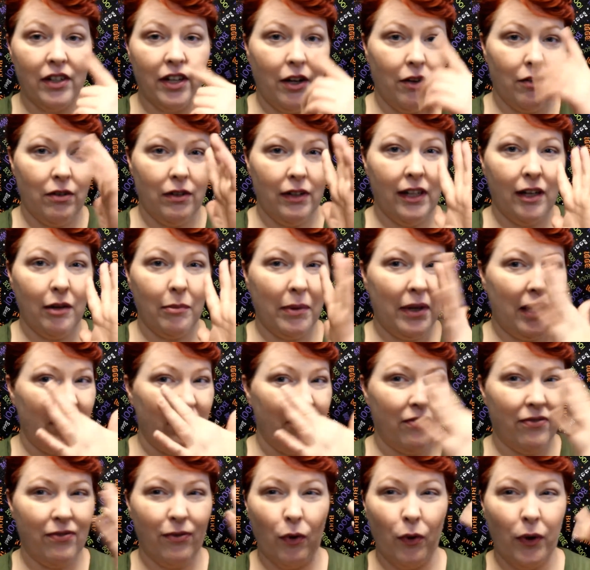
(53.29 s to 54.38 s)
you know, a little bit
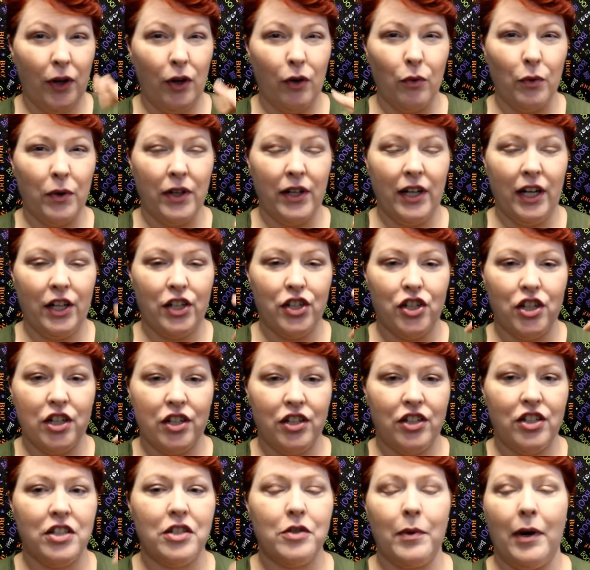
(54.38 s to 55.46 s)
of oil
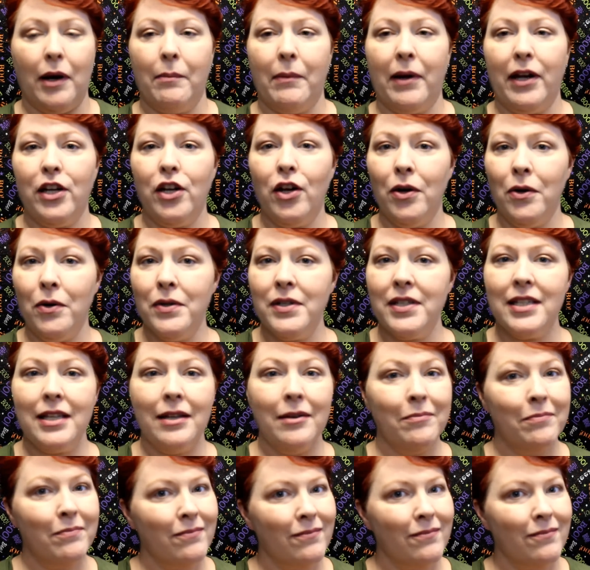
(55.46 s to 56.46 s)
reduction just around my nose.